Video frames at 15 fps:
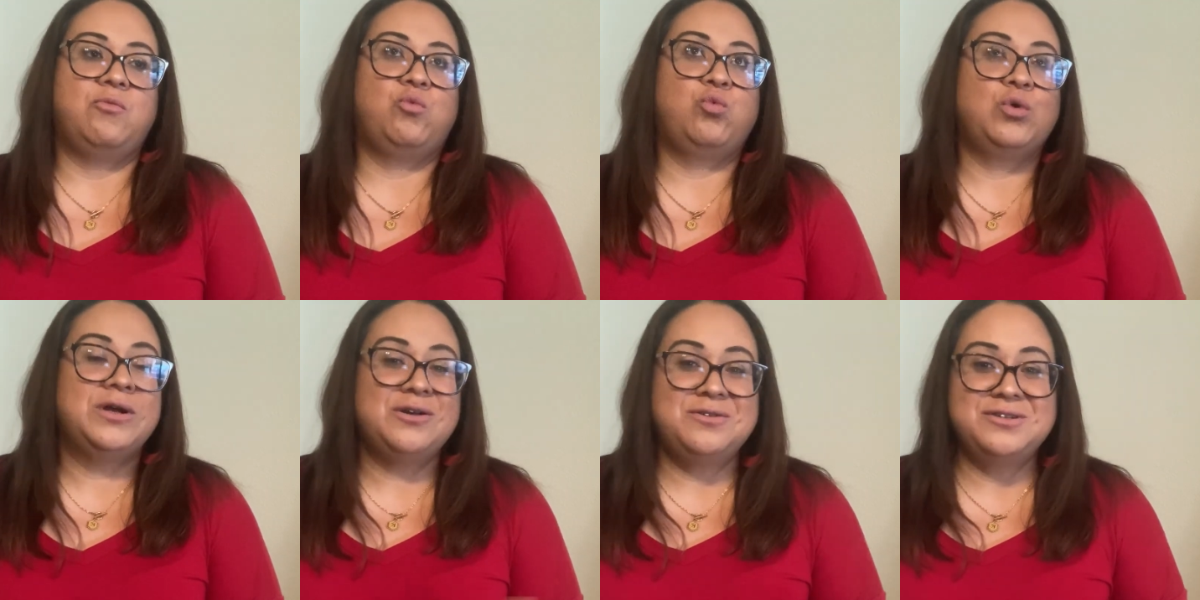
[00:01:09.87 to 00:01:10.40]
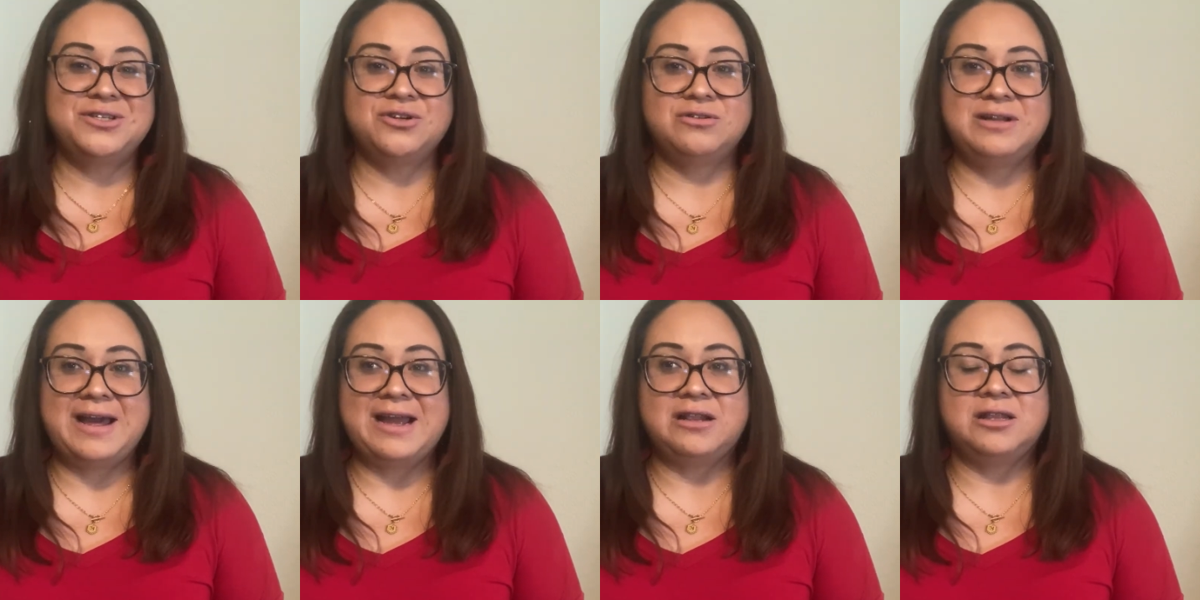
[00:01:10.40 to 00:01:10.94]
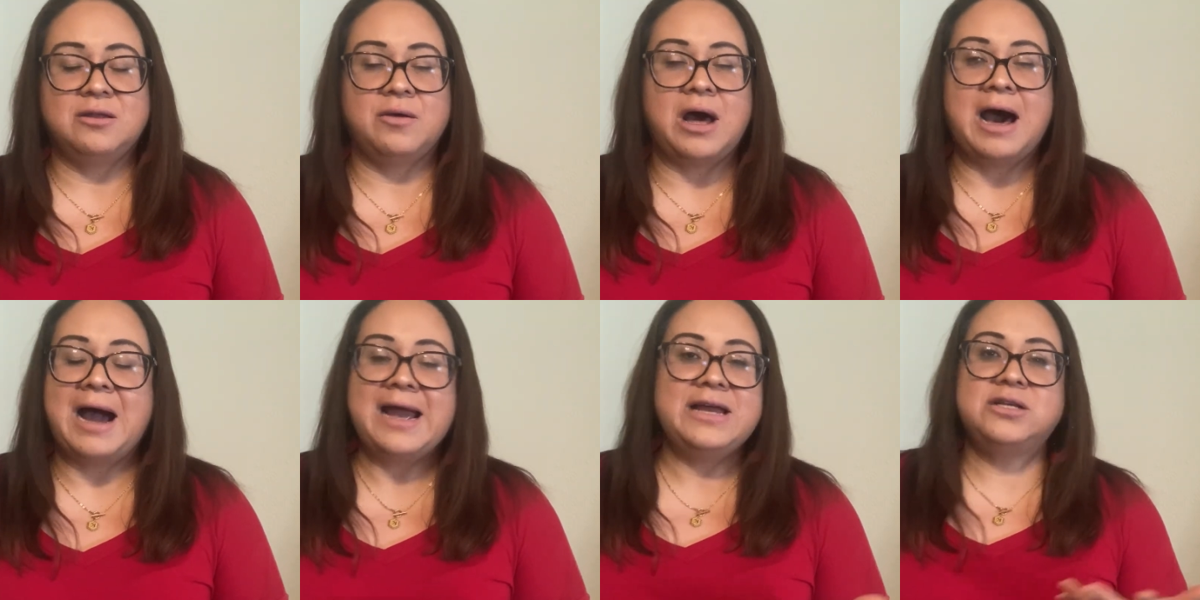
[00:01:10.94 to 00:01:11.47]
Reels are like the
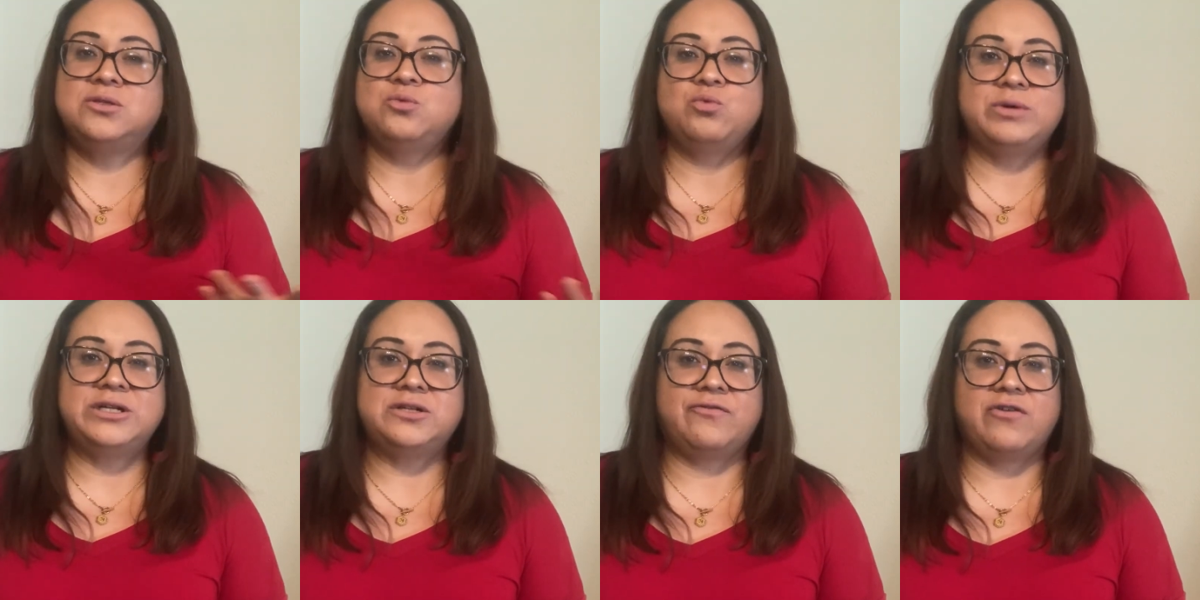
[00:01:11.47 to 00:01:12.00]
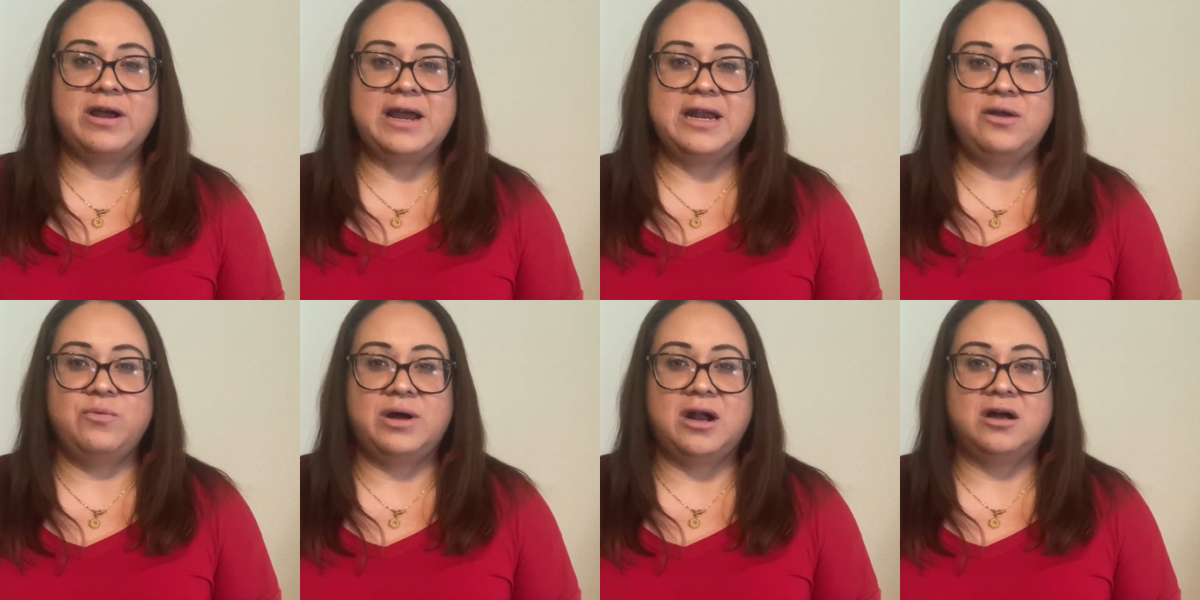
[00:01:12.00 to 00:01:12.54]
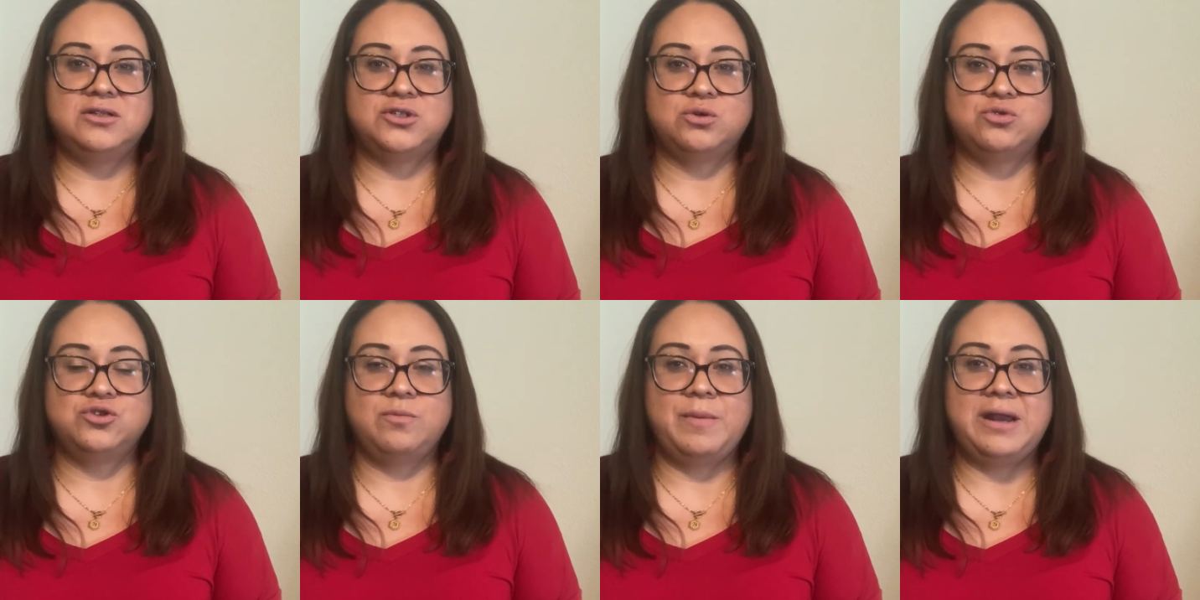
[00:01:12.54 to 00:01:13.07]
highest reach for anyone on
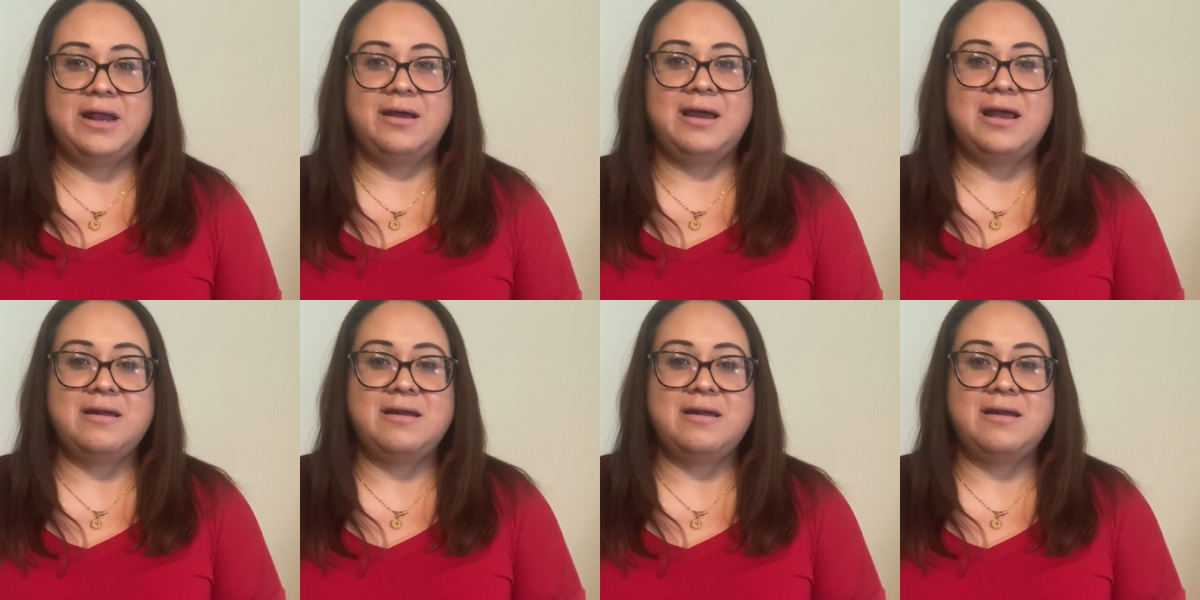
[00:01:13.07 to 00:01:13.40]
social media.